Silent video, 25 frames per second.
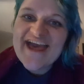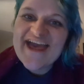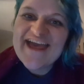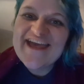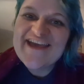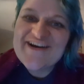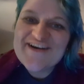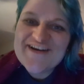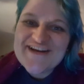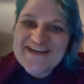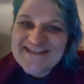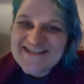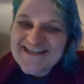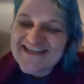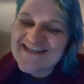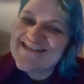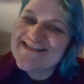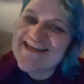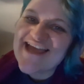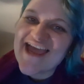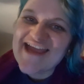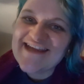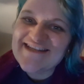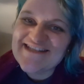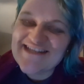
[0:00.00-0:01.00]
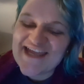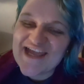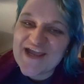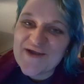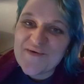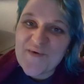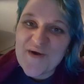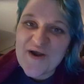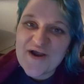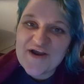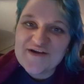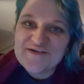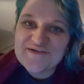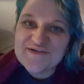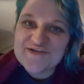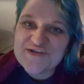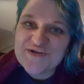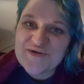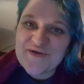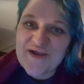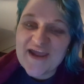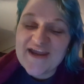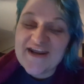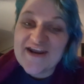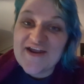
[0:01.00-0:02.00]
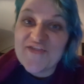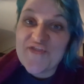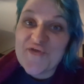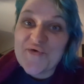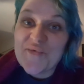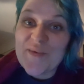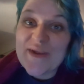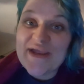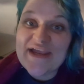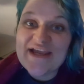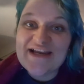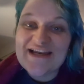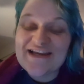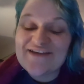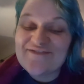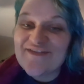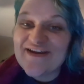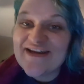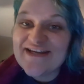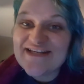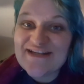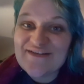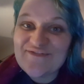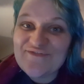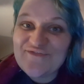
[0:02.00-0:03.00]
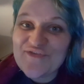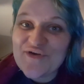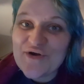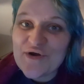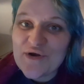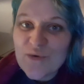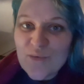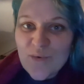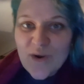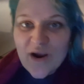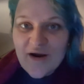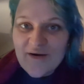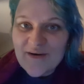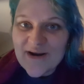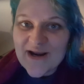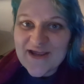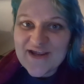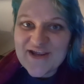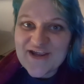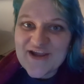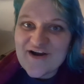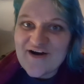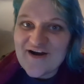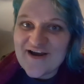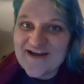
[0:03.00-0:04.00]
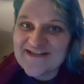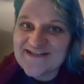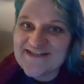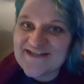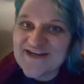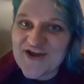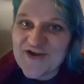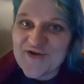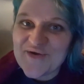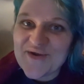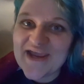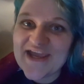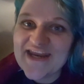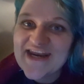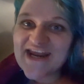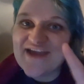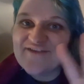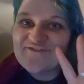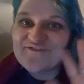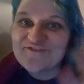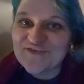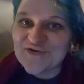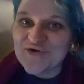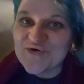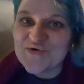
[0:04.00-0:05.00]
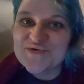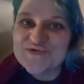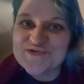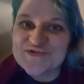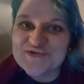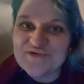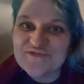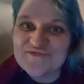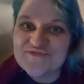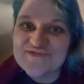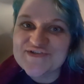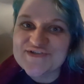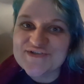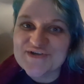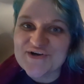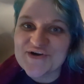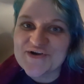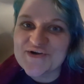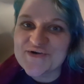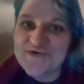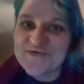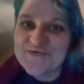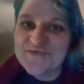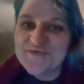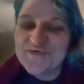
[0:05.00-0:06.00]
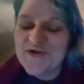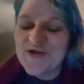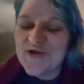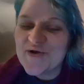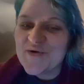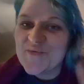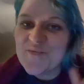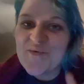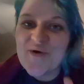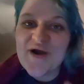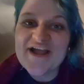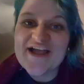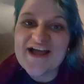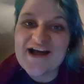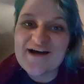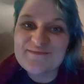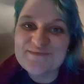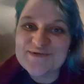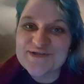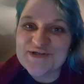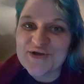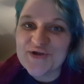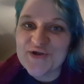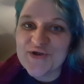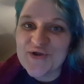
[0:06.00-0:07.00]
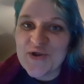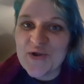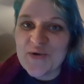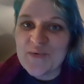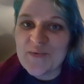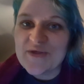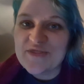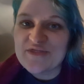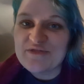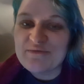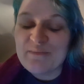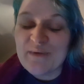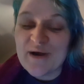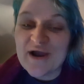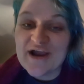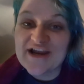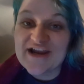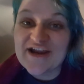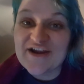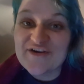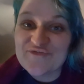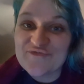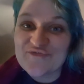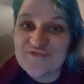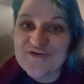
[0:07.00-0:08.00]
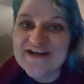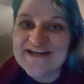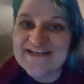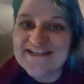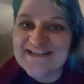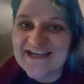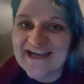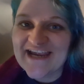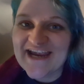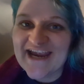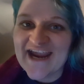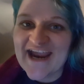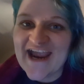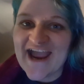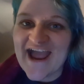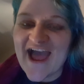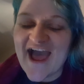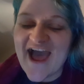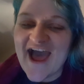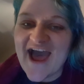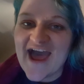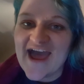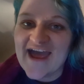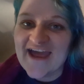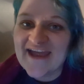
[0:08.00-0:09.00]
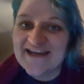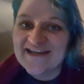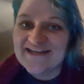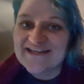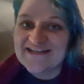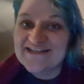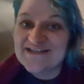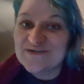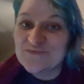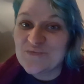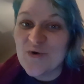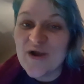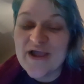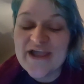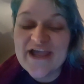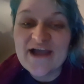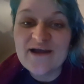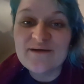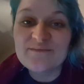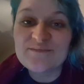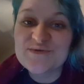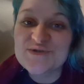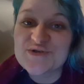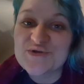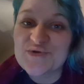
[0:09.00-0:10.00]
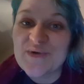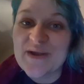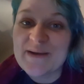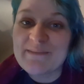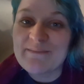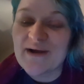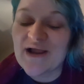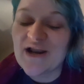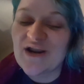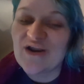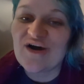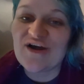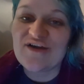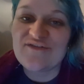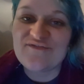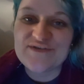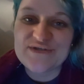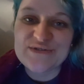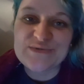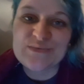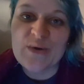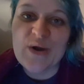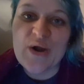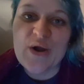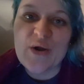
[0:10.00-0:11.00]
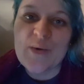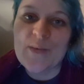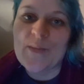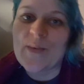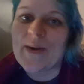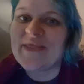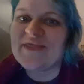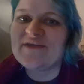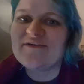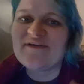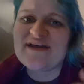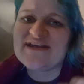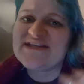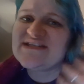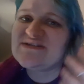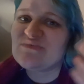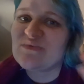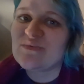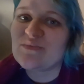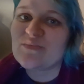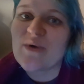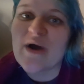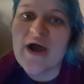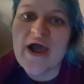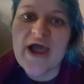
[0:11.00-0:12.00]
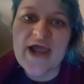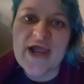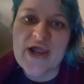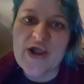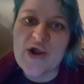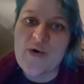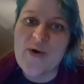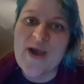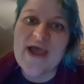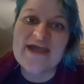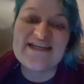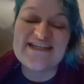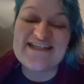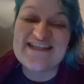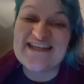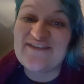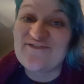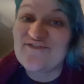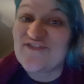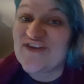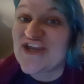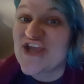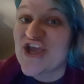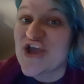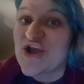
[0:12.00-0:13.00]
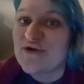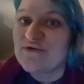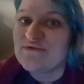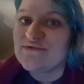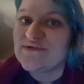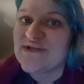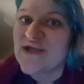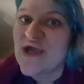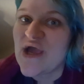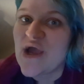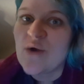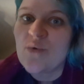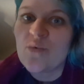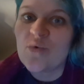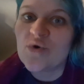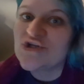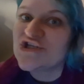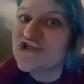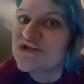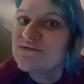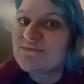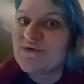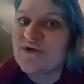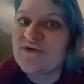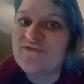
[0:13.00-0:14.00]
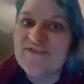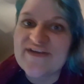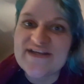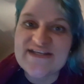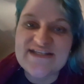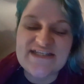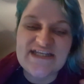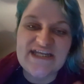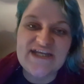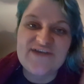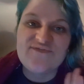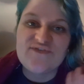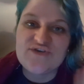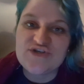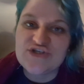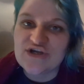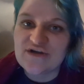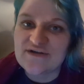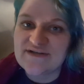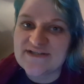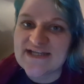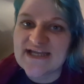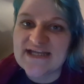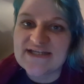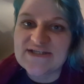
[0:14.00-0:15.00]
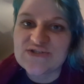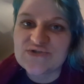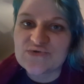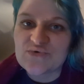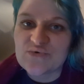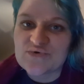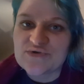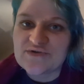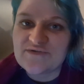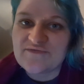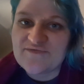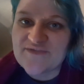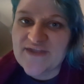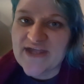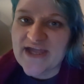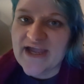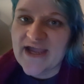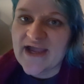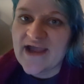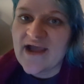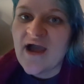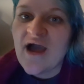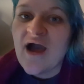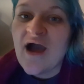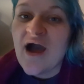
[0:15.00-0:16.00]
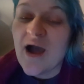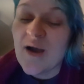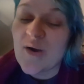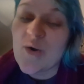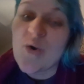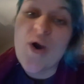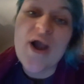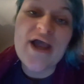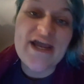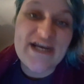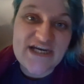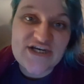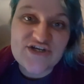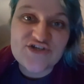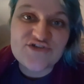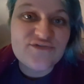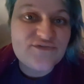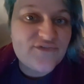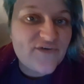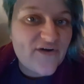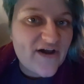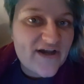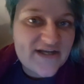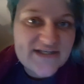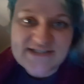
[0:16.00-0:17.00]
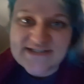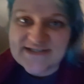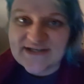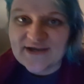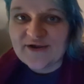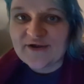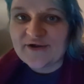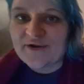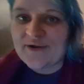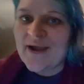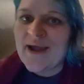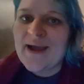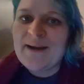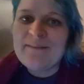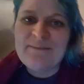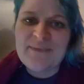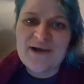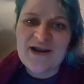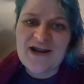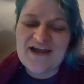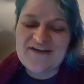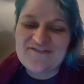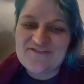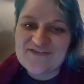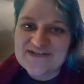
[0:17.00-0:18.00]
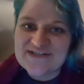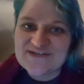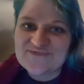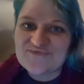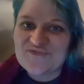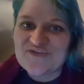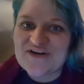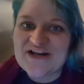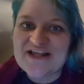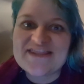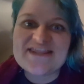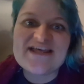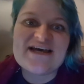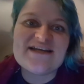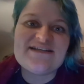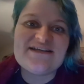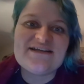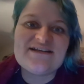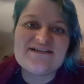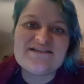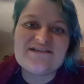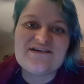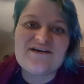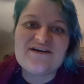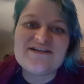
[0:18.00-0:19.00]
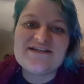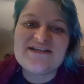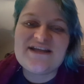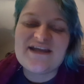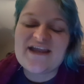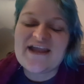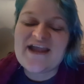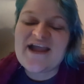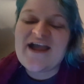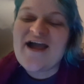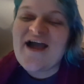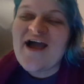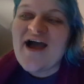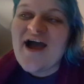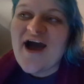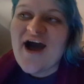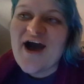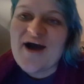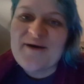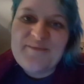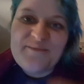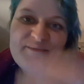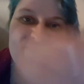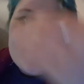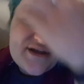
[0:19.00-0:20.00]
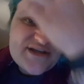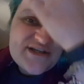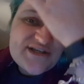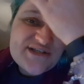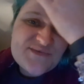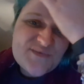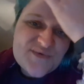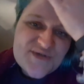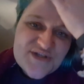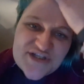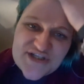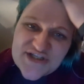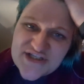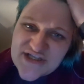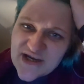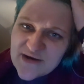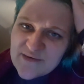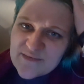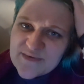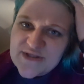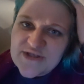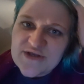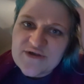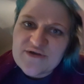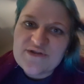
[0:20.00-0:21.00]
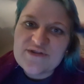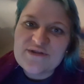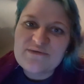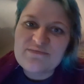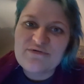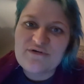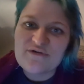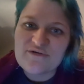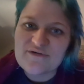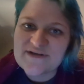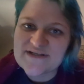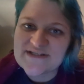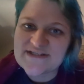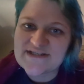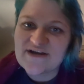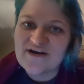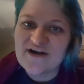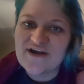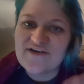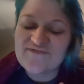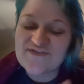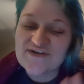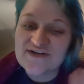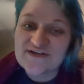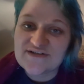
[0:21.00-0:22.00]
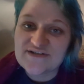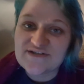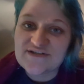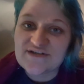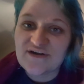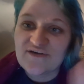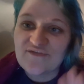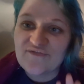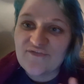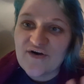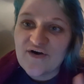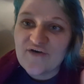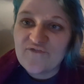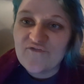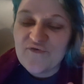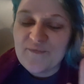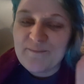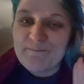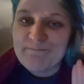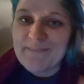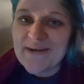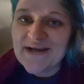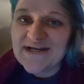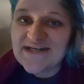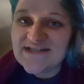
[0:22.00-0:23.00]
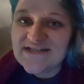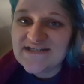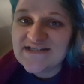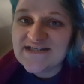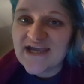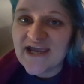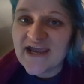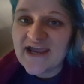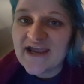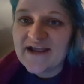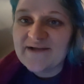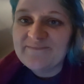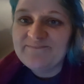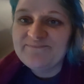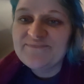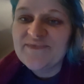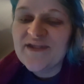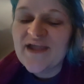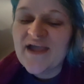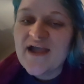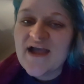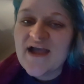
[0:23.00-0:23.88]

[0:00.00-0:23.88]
Hey guys, it's Katie. Welcome to another weekly reading vlog where I let you guys know in a vlog sort of style what I get up to with my reading and what I get up to in my life as well, whether that's with work or editing videos, watching movies, TV shows, that sort of thing. I'm quite an introvert, so my life isn't really that exciting. But I just wanted to share with you the progress that I've done so far for Monday.